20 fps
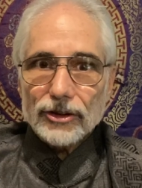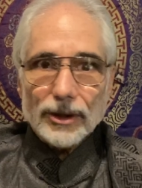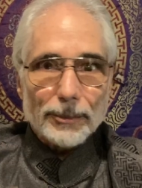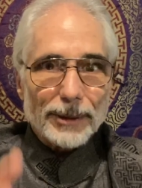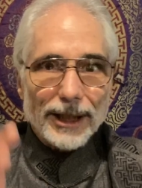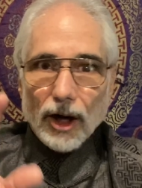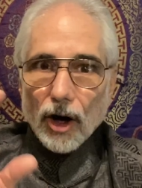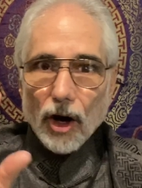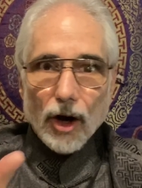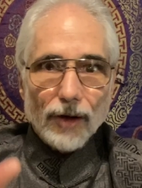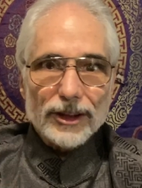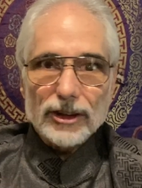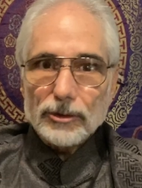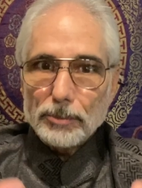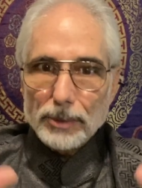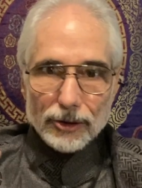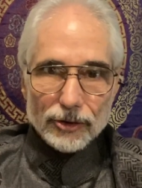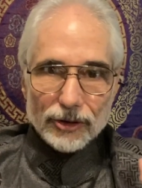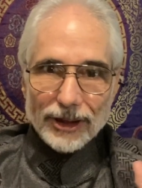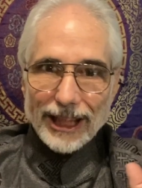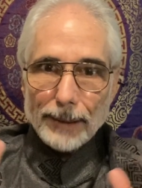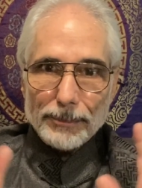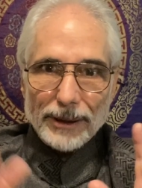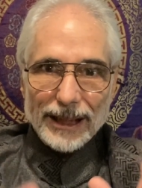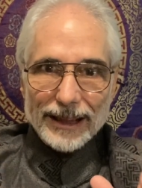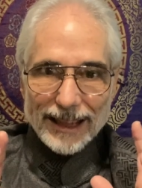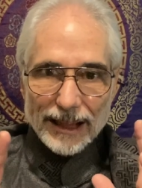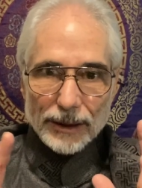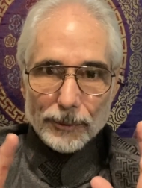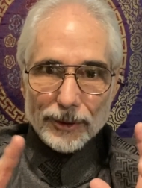I mean, all these bills are
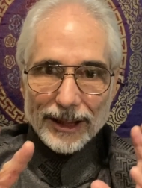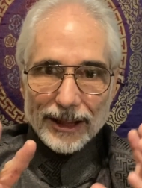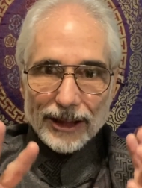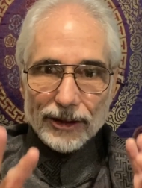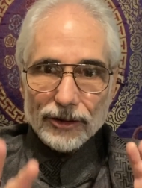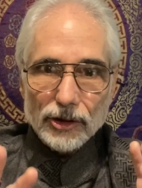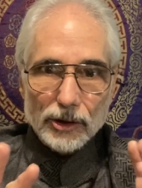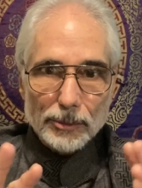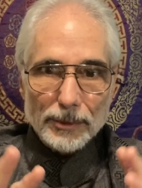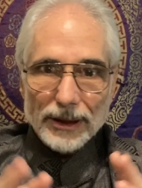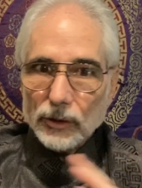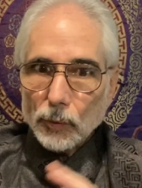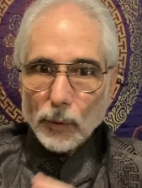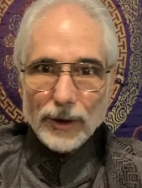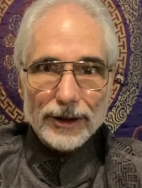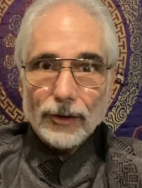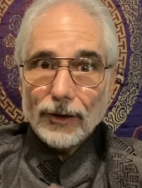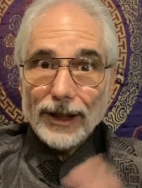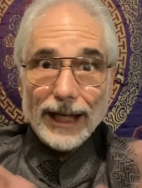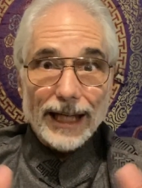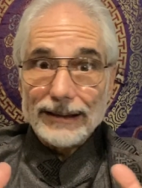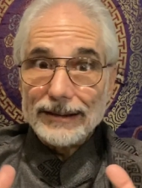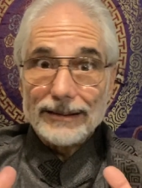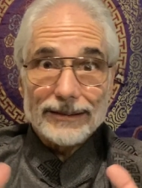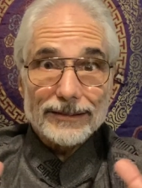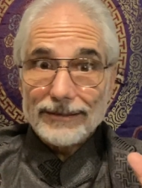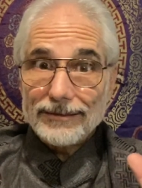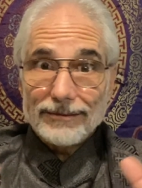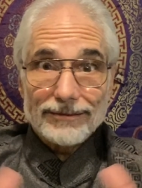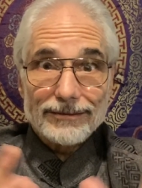happening like within a 2-month window, and I just
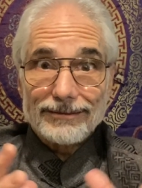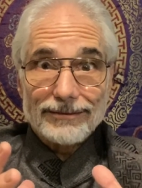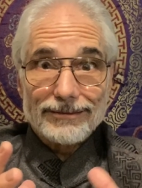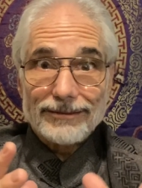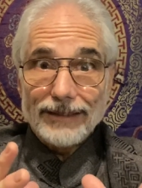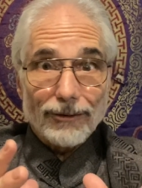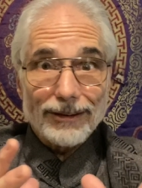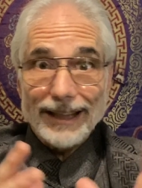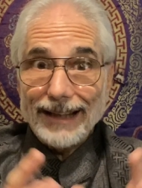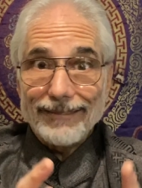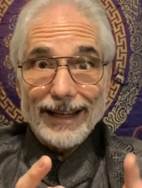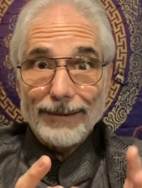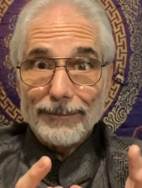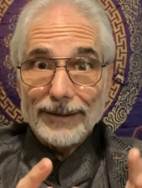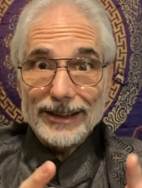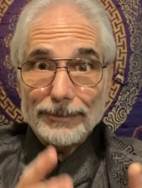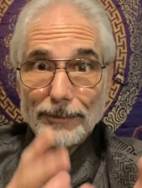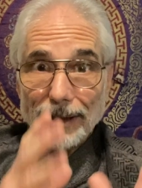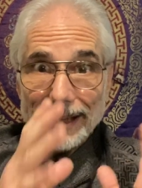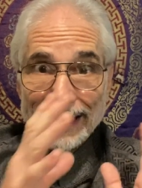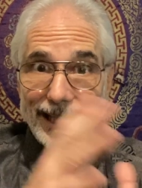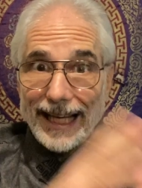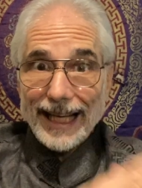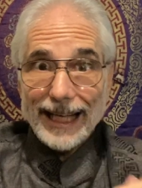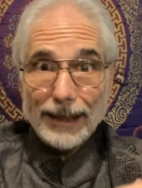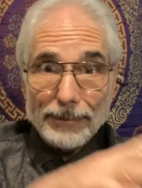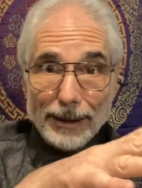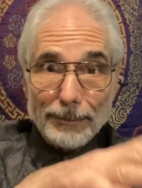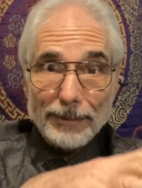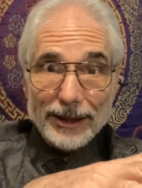don't have that much money add
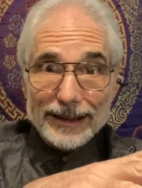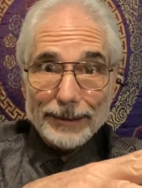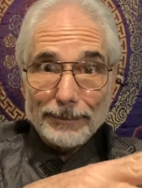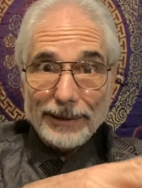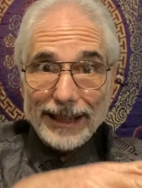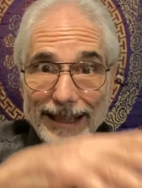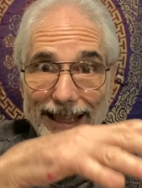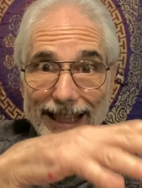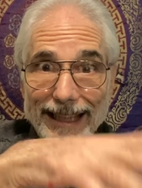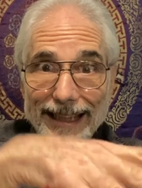up, how much I'm going to get